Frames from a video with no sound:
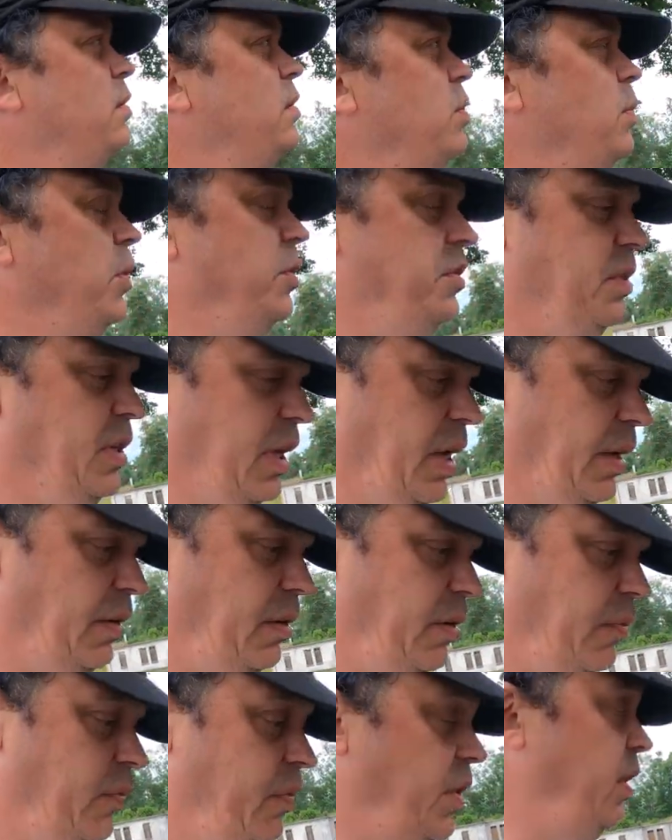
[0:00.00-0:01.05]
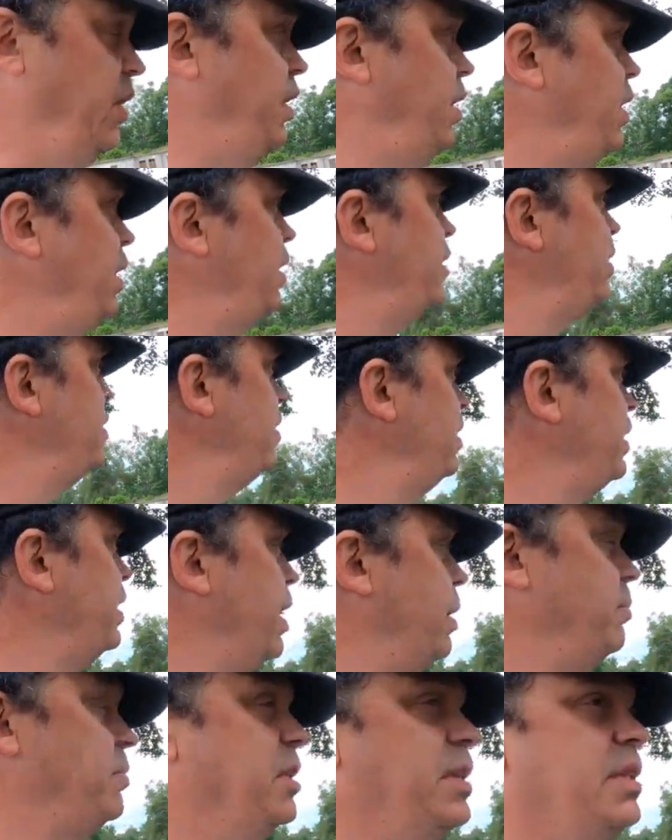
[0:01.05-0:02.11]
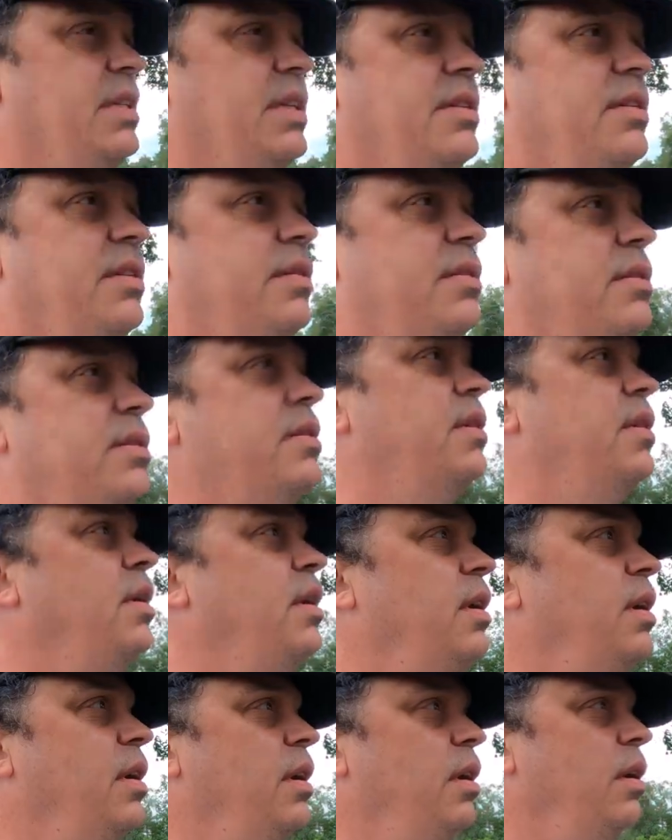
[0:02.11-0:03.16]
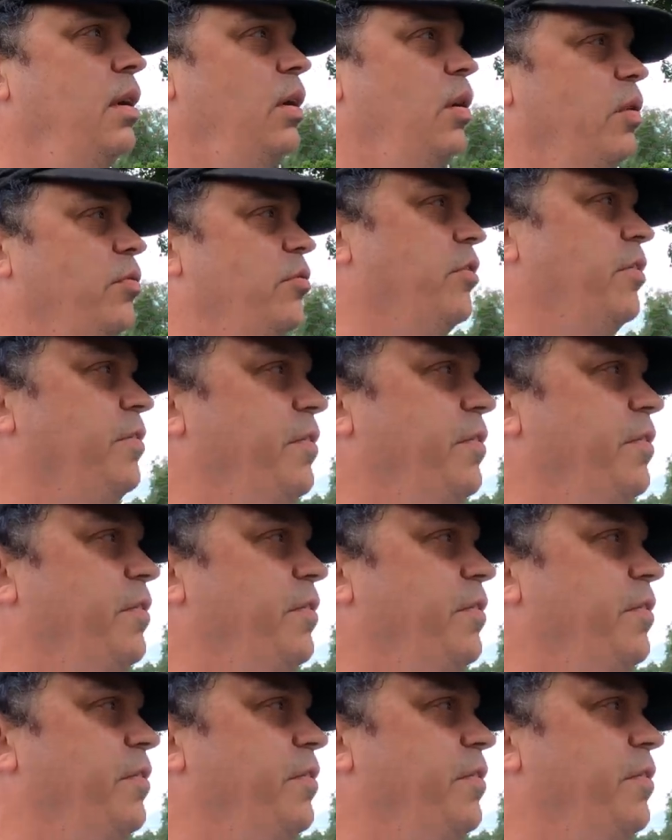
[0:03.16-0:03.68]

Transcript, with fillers: towards the end of the uh, camp's existence over a